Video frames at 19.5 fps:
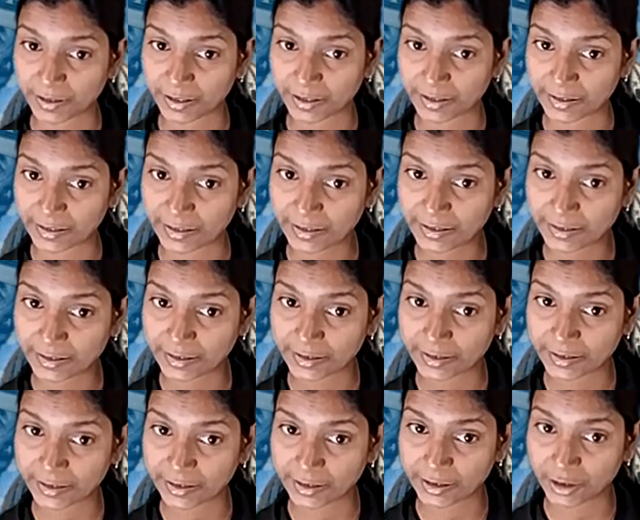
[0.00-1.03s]
It not
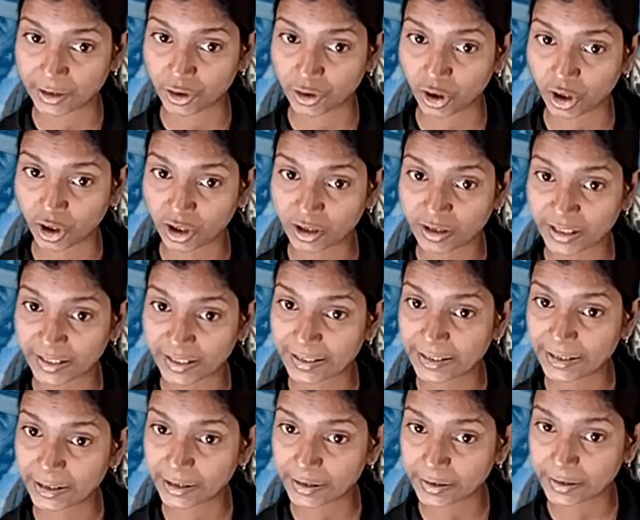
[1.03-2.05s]
directly
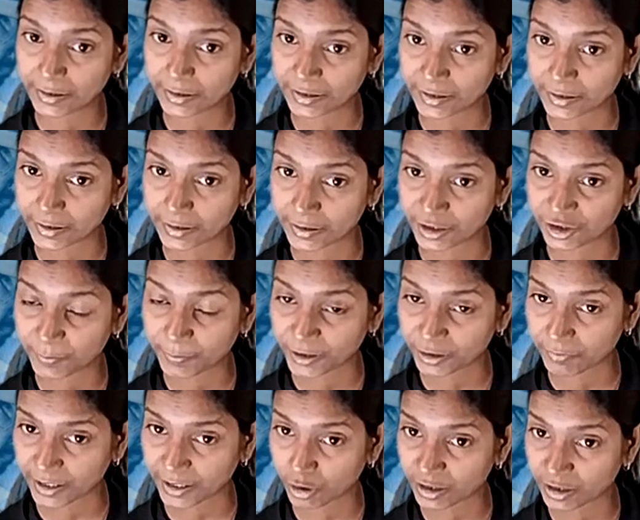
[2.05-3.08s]
specified
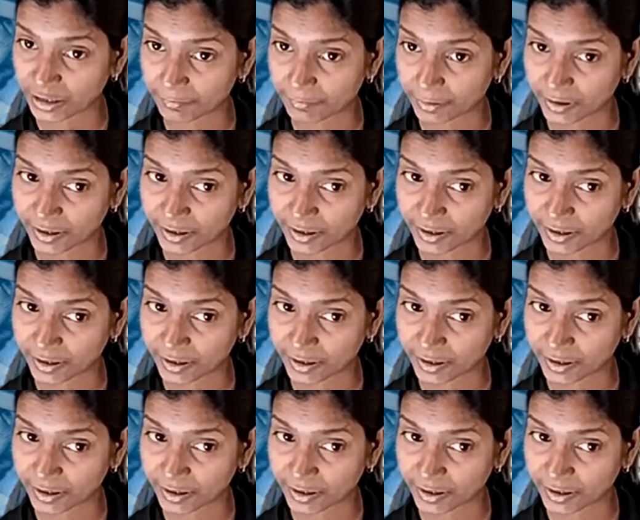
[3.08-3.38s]
what FFR is,